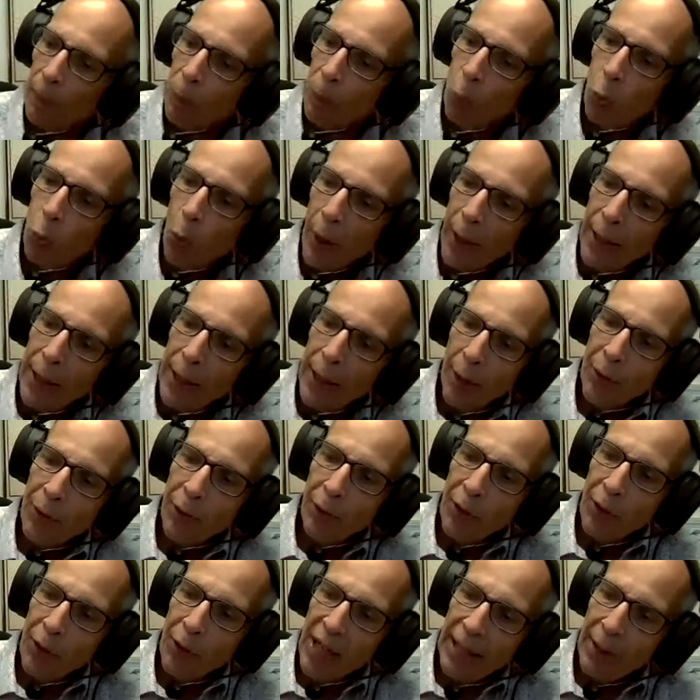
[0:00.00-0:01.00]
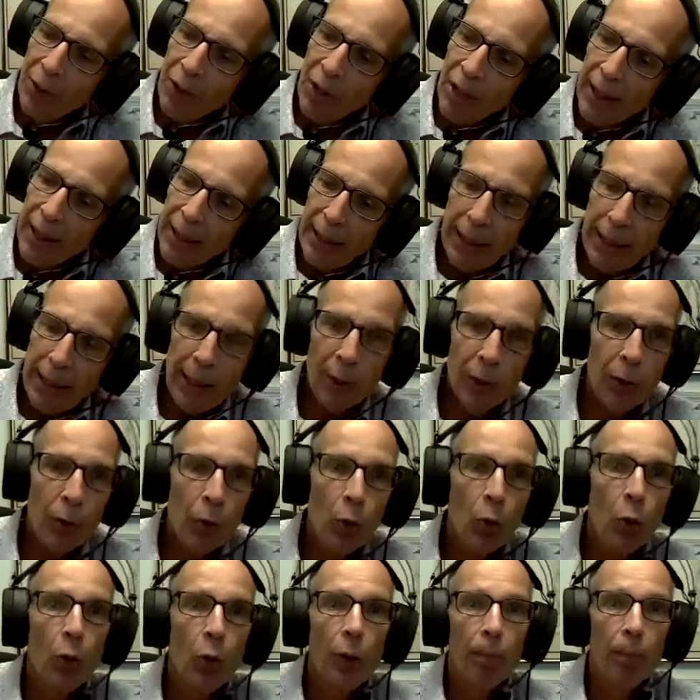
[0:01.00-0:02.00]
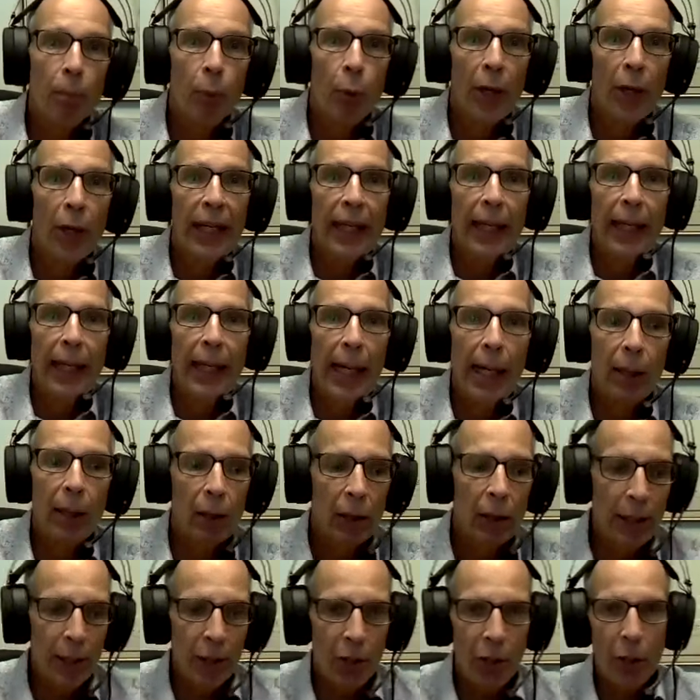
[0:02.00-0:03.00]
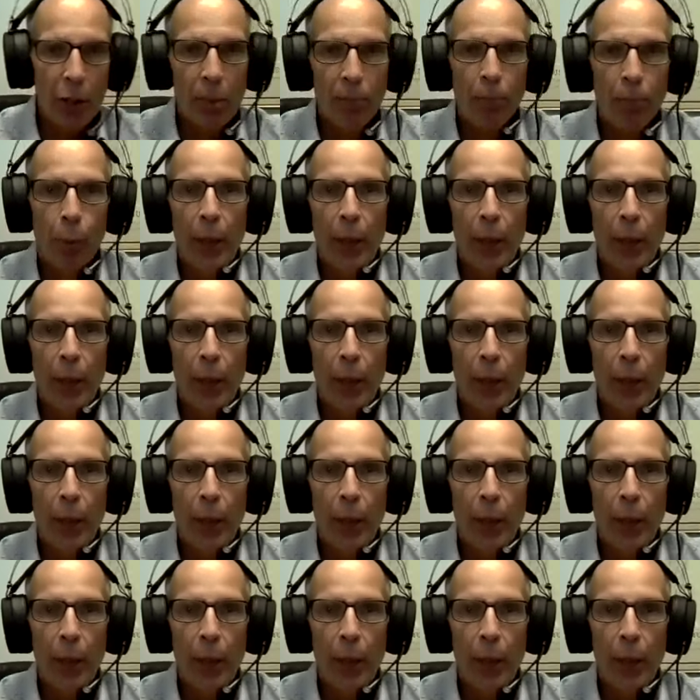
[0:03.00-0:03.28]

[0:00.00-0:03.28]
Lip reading: right underneath it here called brachialis.